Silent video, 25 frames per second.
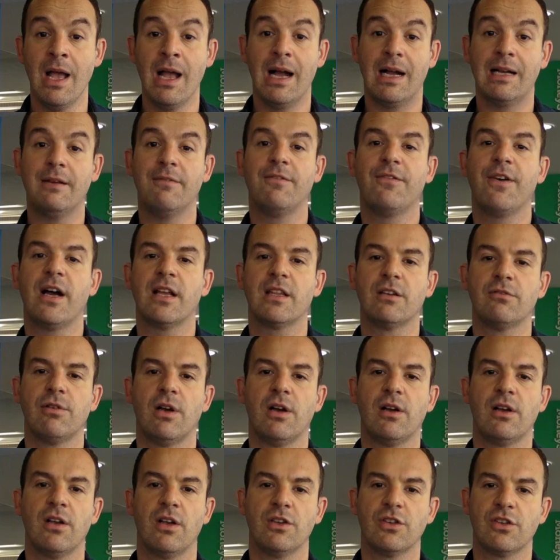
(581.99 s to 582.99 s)
and in fact there
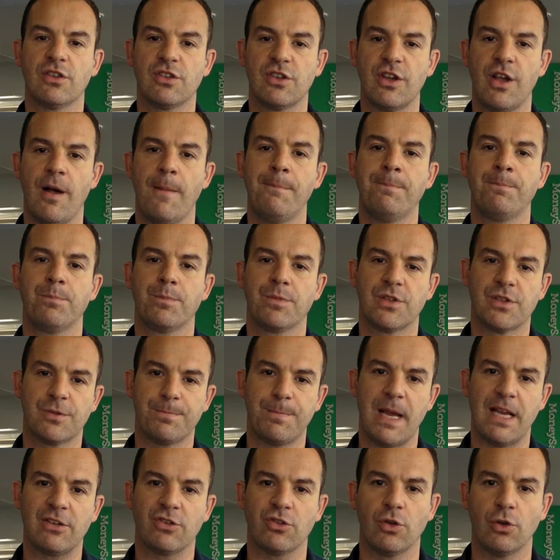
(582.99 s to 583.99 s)
are some
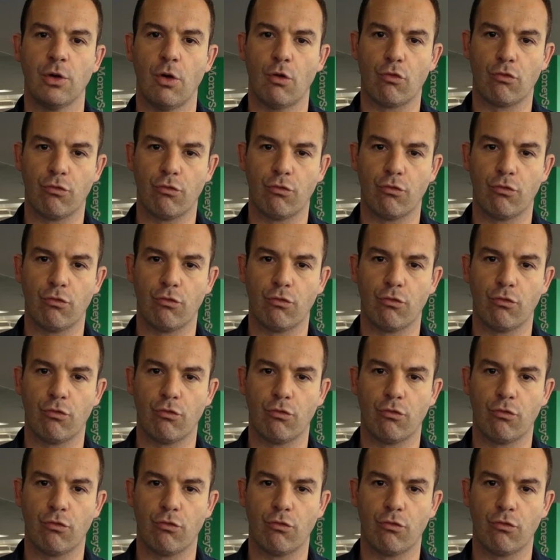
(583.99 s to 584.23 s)
special